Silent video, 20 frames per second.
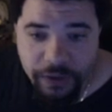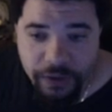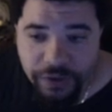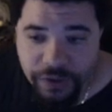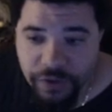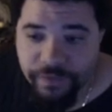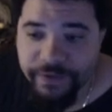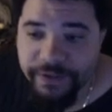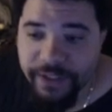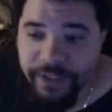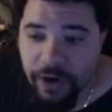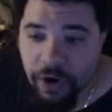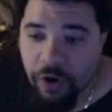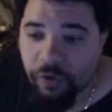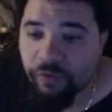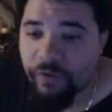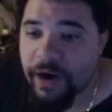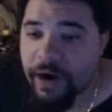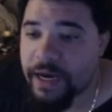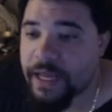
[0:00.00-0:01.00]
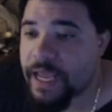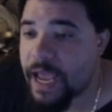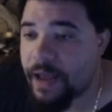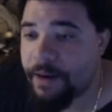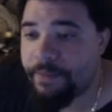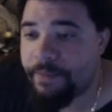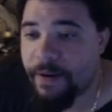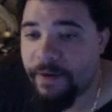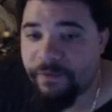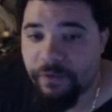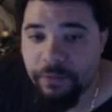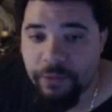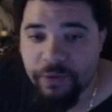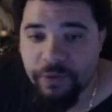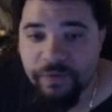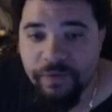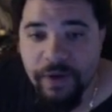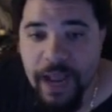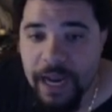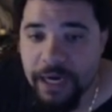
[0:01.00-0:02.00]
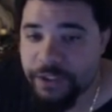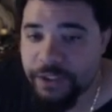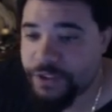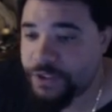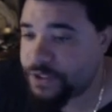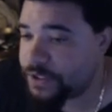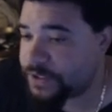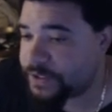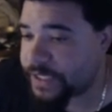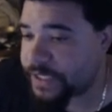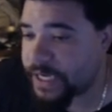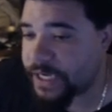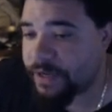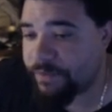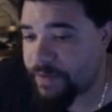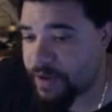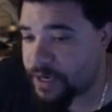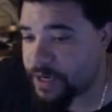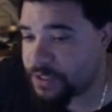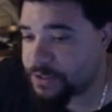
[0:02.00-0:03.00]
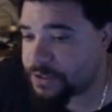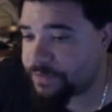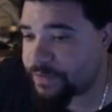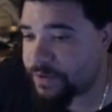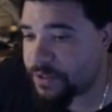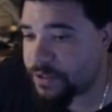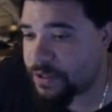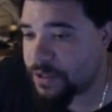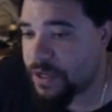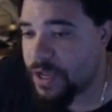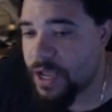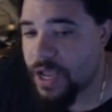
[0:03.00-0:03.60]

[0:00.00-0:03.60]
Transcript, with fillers: the servants that already had buff removal actually could take advantage of it